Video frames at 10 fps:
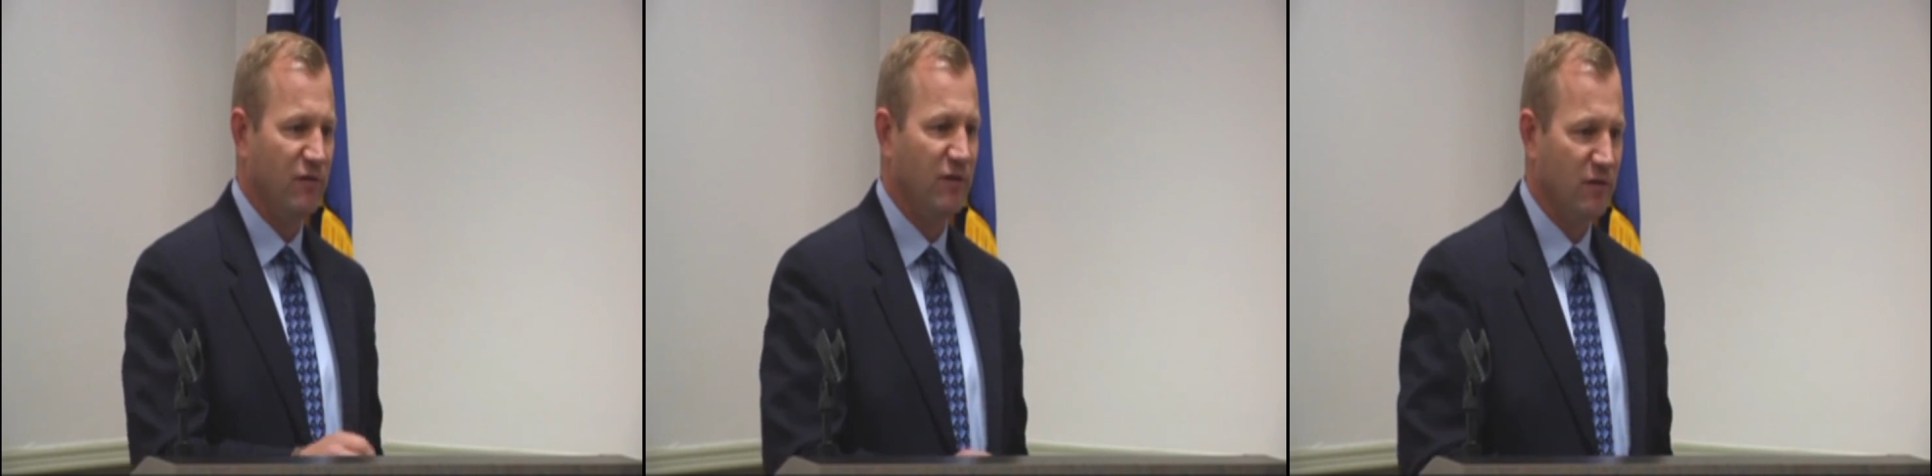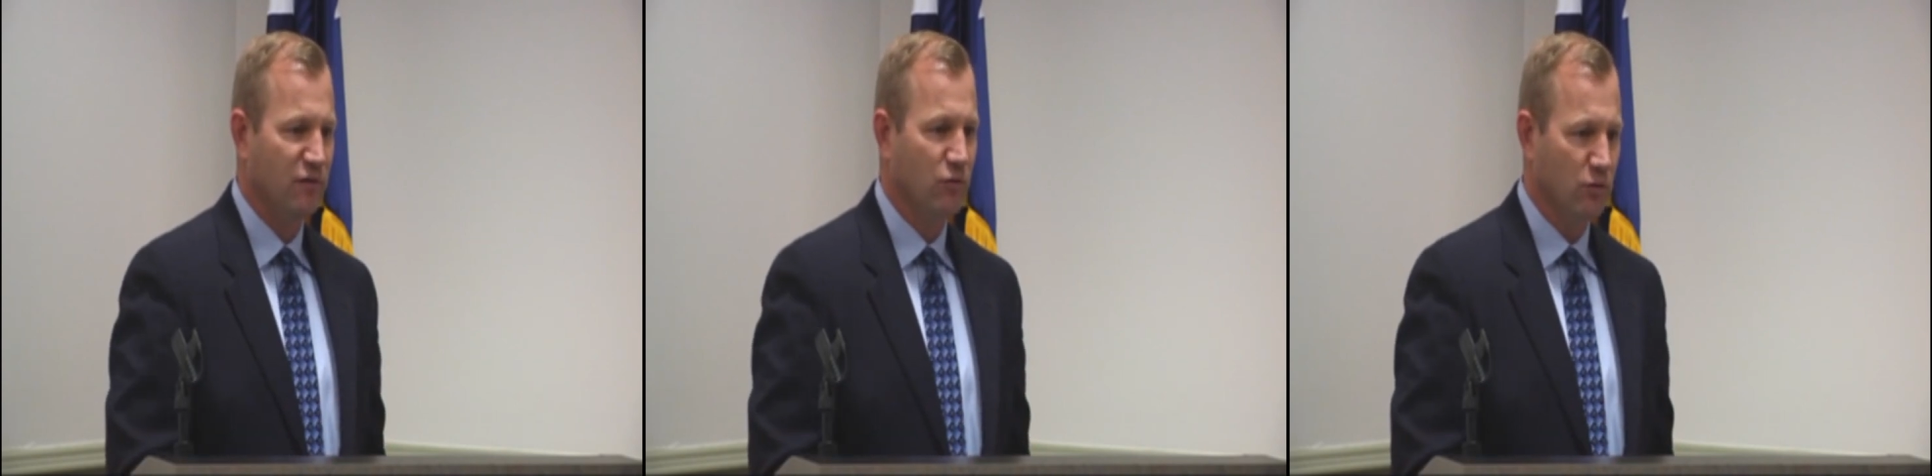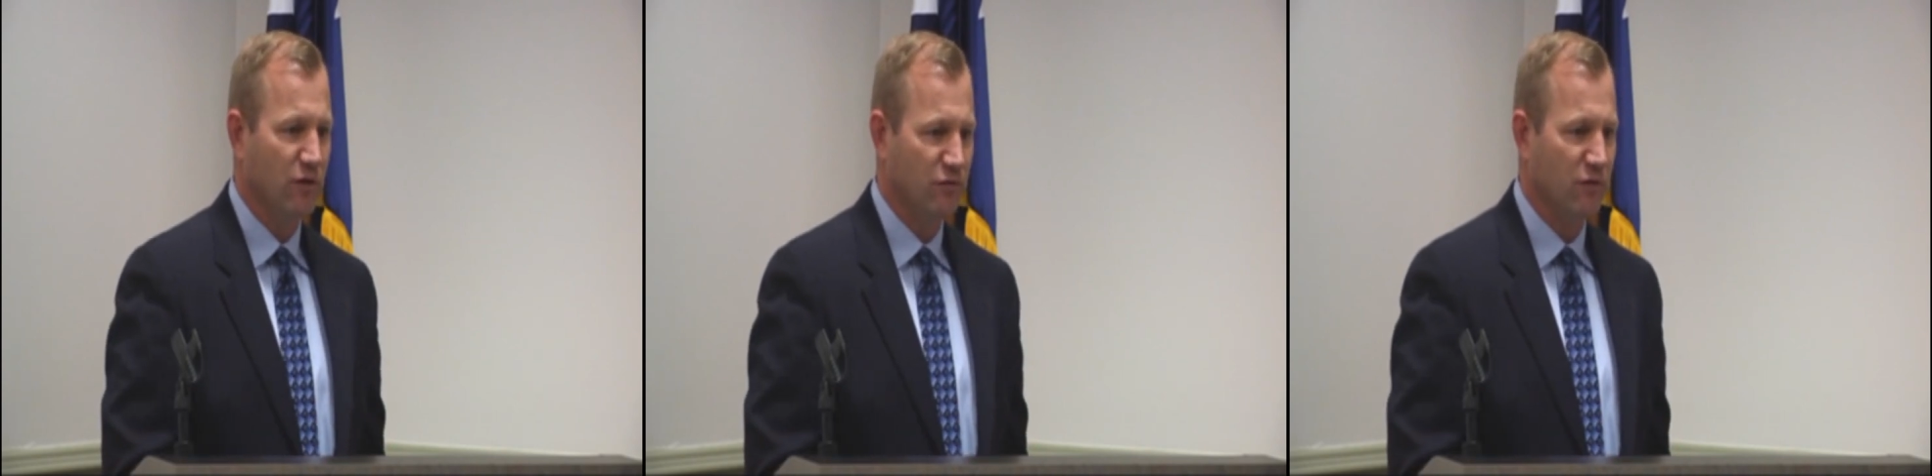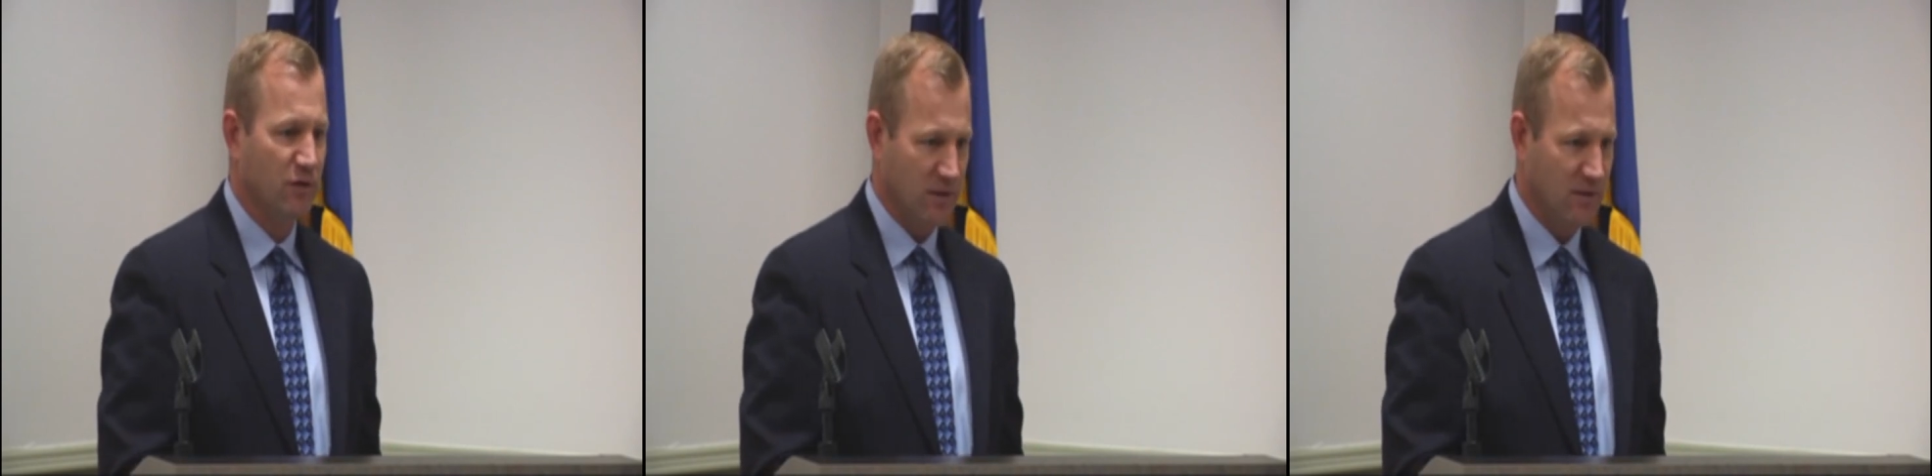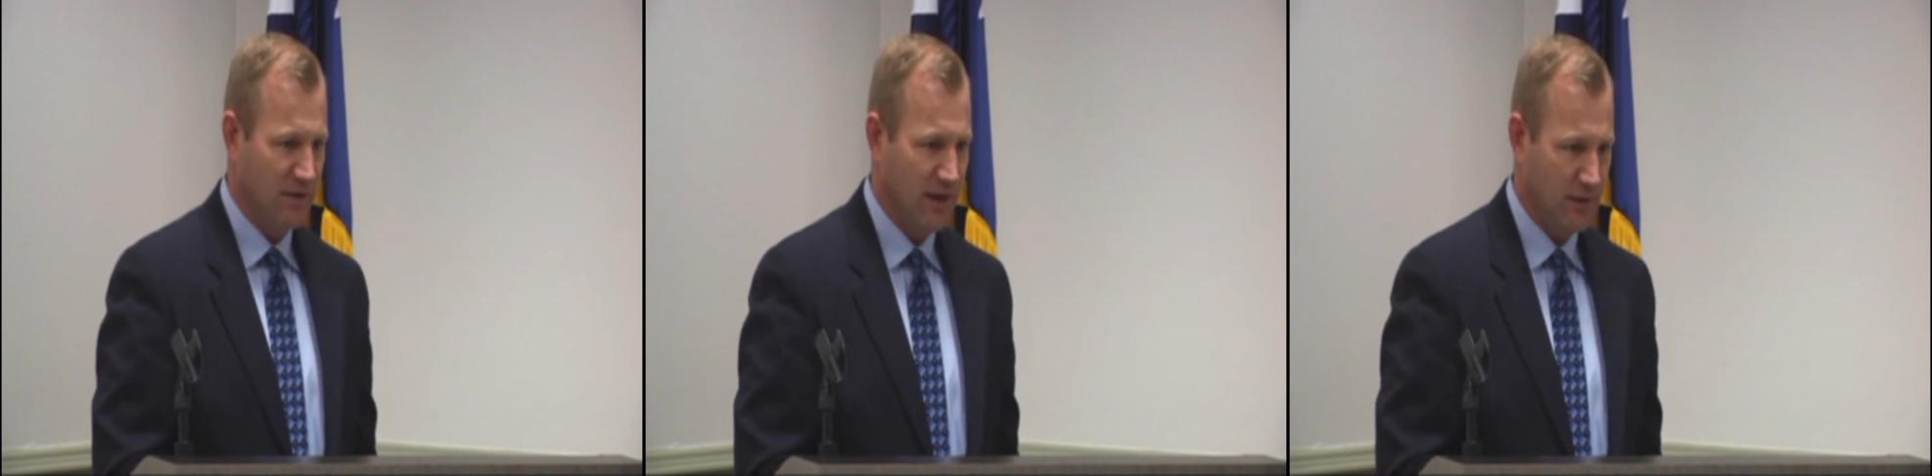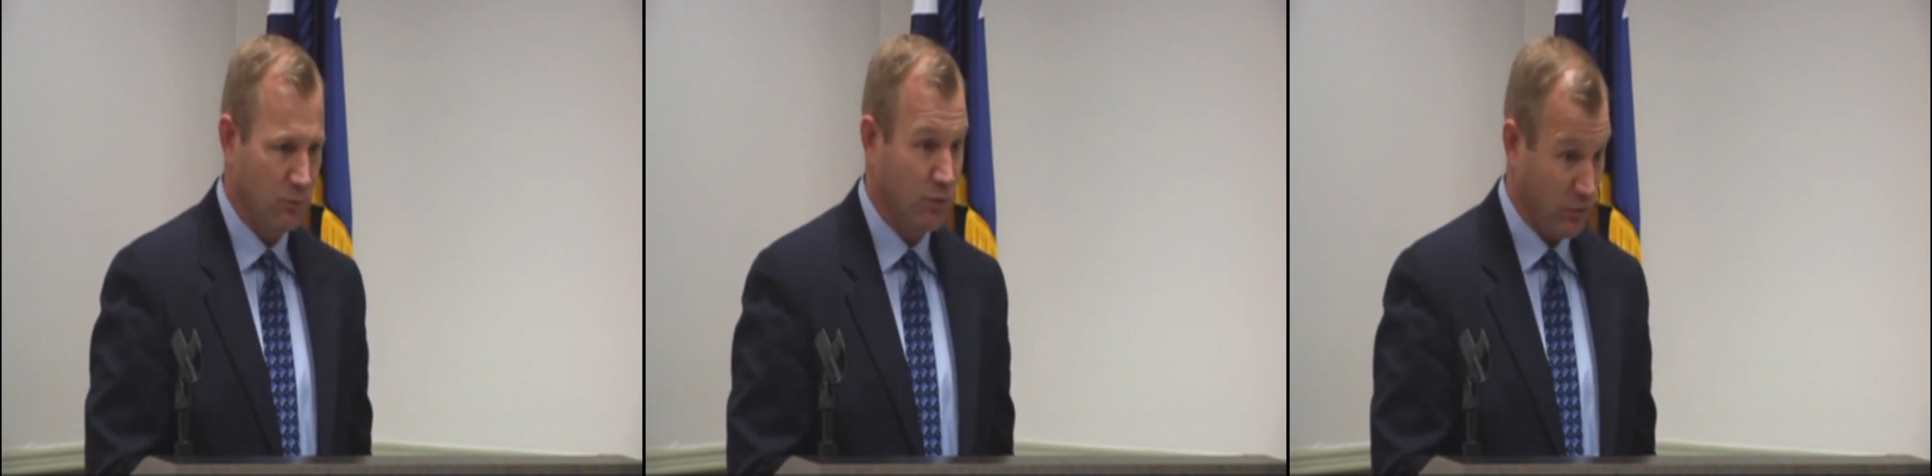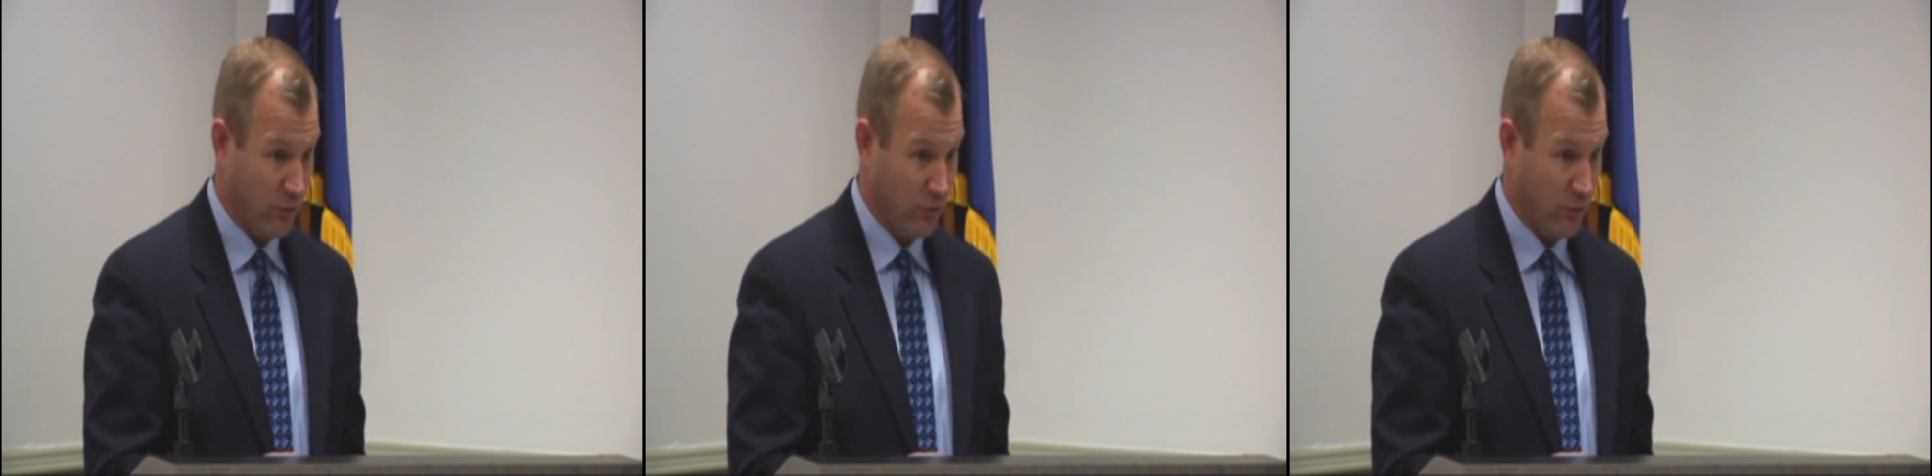facing the school district today